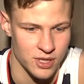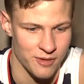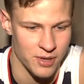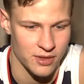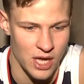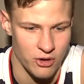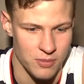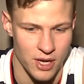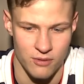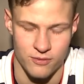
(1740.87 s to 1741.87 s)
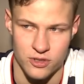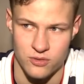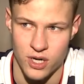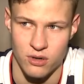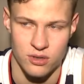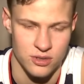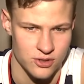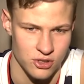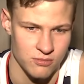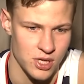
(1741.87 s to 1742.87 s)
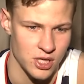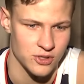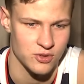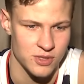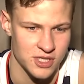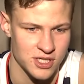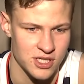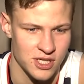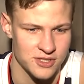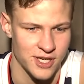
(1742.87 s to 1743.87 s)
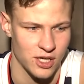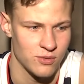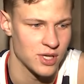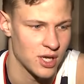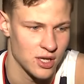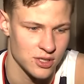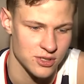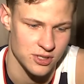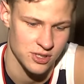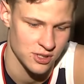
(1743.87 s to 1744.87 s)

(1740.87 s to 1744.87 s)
everybody thought we'd be out first round. So being in the Sweet 16 the second weekend is,